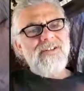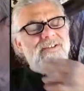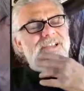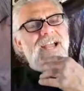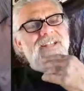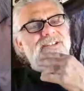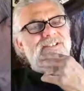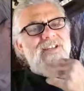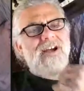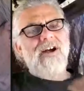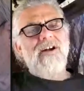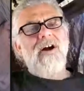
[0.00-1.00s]
you can't just,
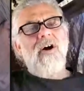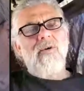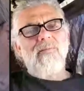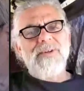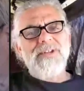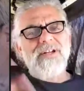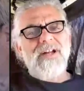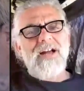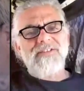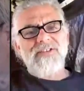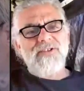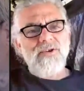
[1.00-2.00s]
but the
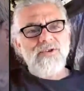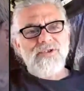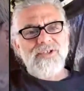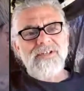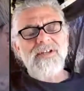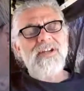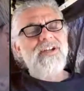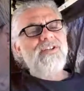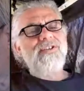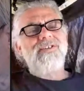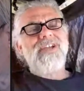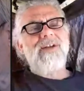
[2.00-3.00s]
Constitution,
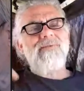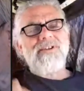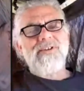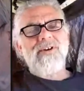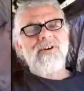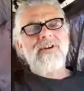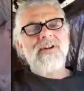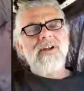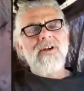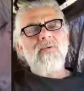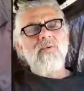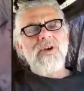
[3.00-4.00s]
you can't return
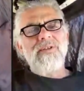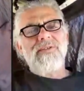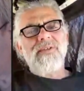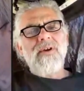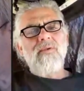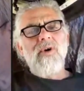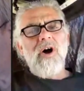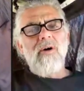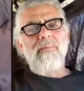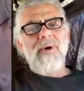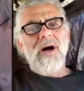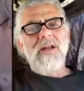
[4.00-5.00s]
with, well,
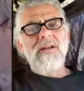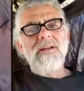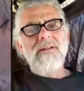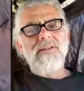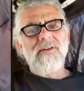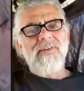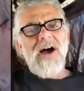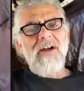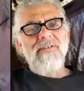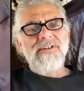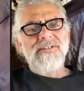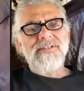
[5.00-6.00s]
but the
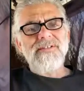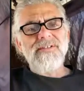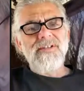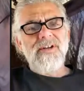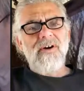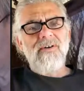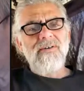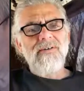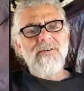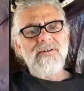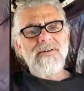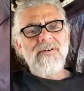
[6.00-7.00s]
virus, you know,
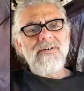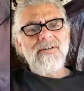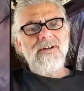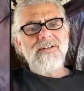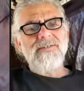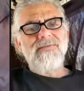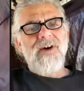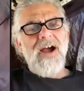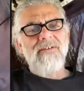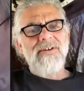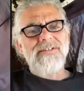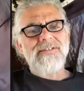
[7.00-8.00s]
because
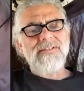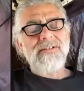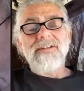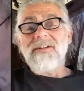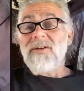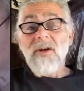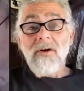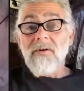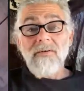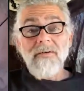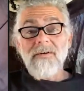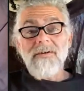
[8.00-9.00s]
virus. No,
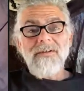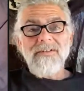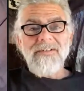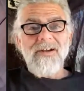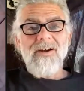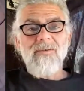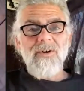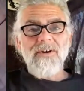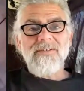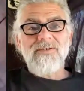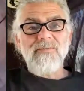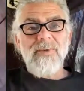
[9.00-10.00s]
it's not how it
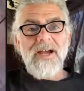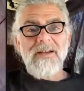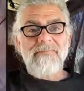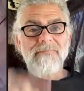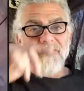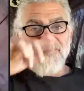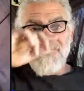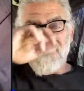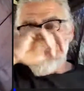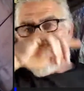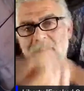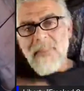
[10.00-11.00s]
works. Too bad.
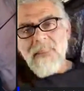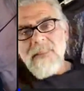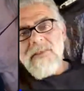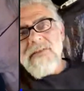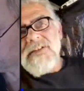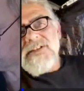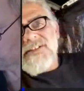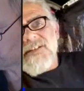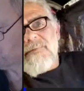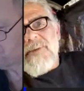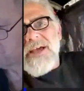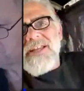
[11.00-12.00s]
This is a
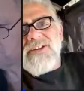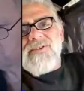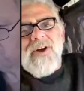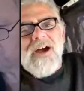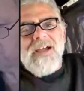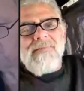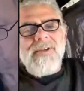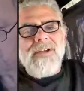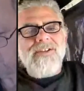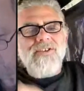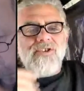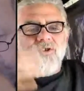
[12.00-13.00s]
petty crime.
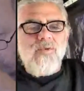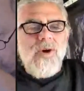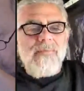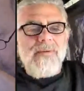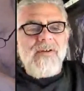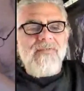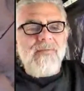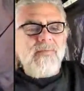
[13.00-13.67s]
You should wipe it off the